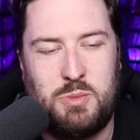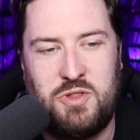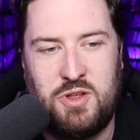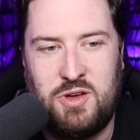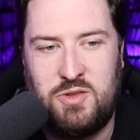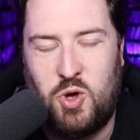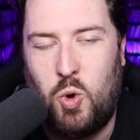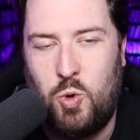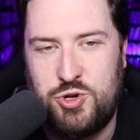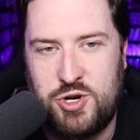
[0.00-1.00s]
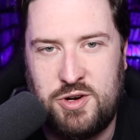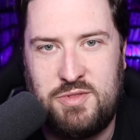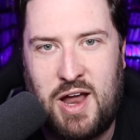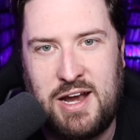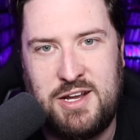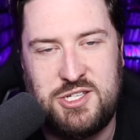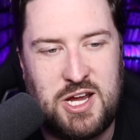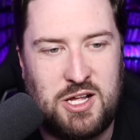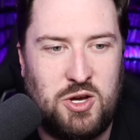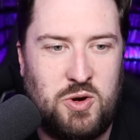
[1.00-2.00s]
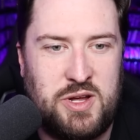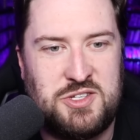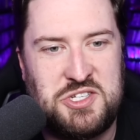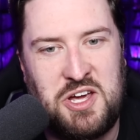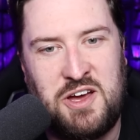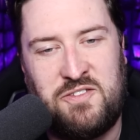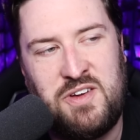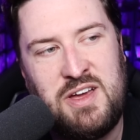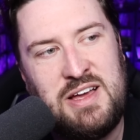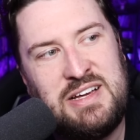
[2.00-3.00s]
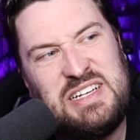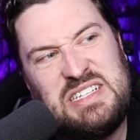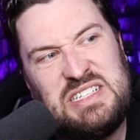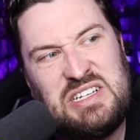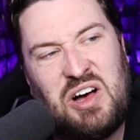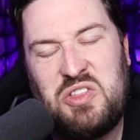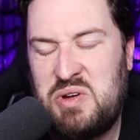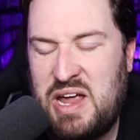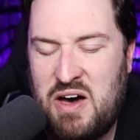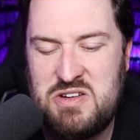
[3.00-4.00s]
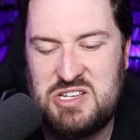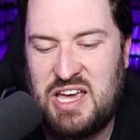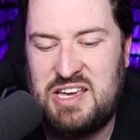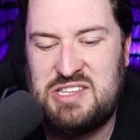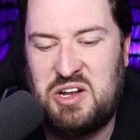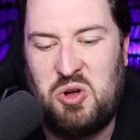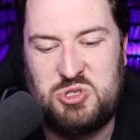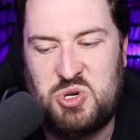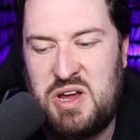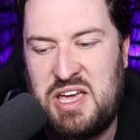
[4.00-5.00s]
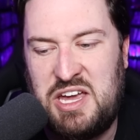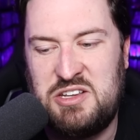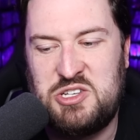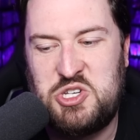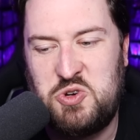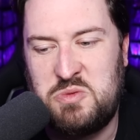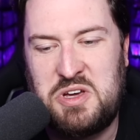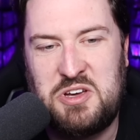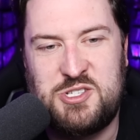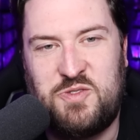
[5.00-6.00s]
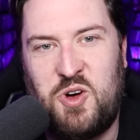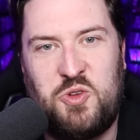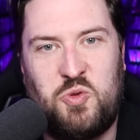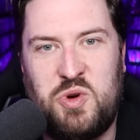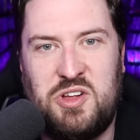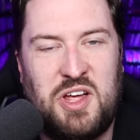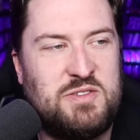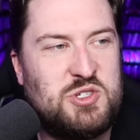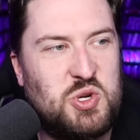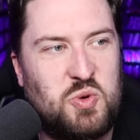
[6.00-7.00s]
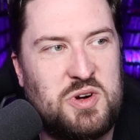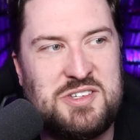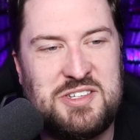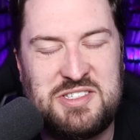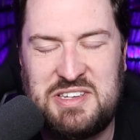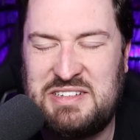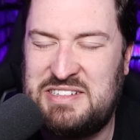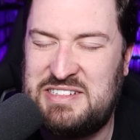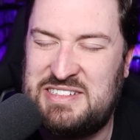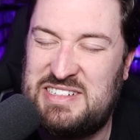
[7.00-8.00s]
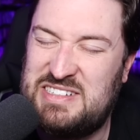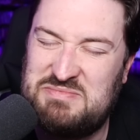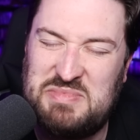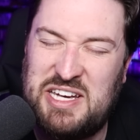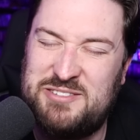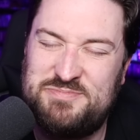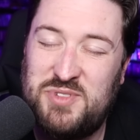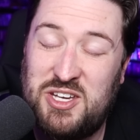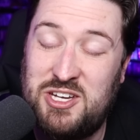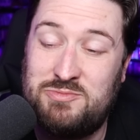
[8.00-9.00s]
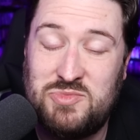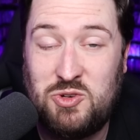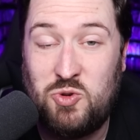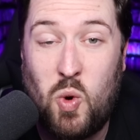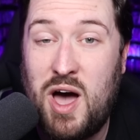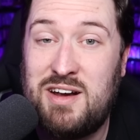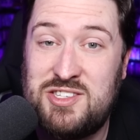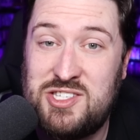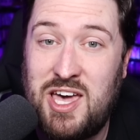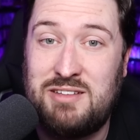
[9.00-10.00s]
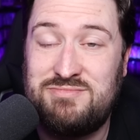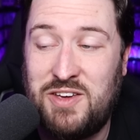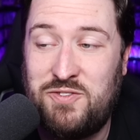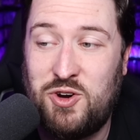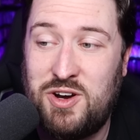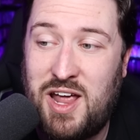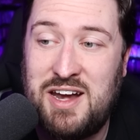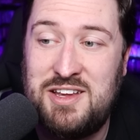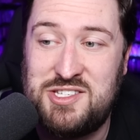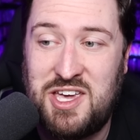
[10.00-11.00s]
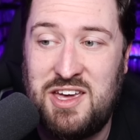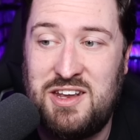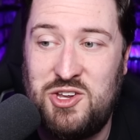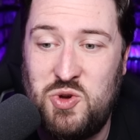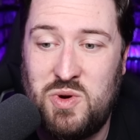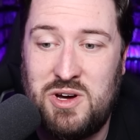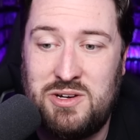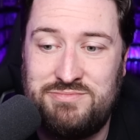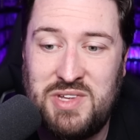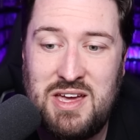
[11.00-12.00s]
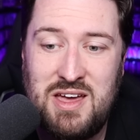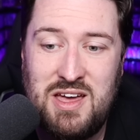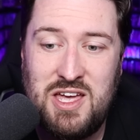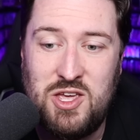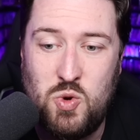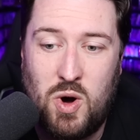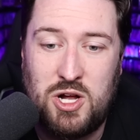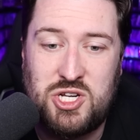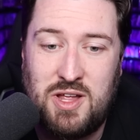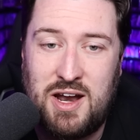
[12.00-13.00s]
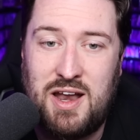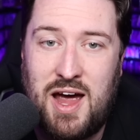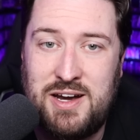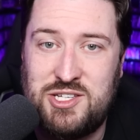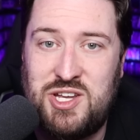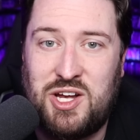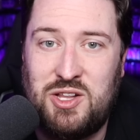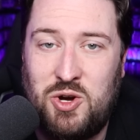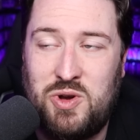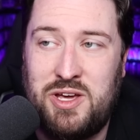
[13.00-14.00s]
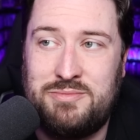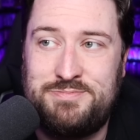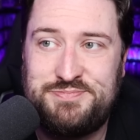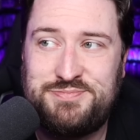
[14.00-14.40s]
some of the the older '90s Nickelodeon stuff. Although now it just has that ultra ickiness to it because of all the real life stories. It's like, oh, uh, man, yeah. Quiet on set. If you're a '90s kid and you um you watched a lot of '90s Nickelodeon,